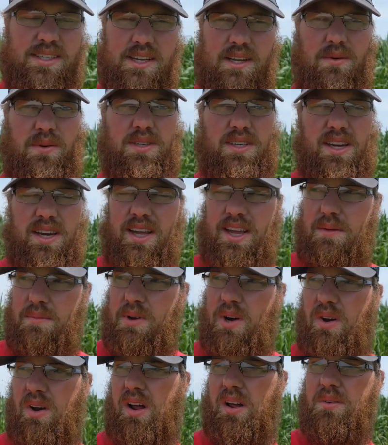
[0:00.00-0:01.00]
seeing what's going to
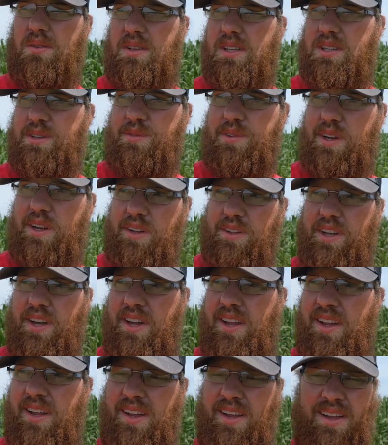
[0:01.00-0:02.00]
keep going on with this field.
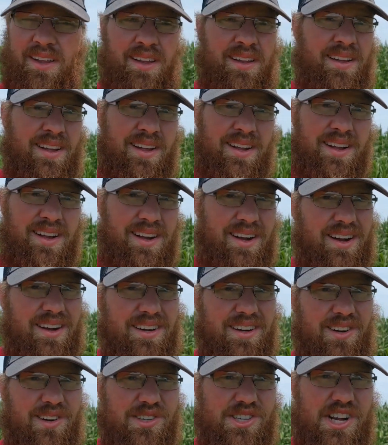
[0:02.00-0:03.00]

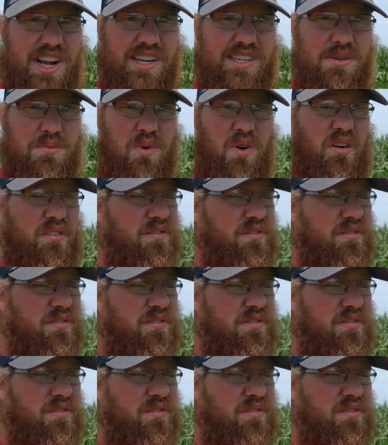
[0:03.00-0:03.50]
I'm gonna go check some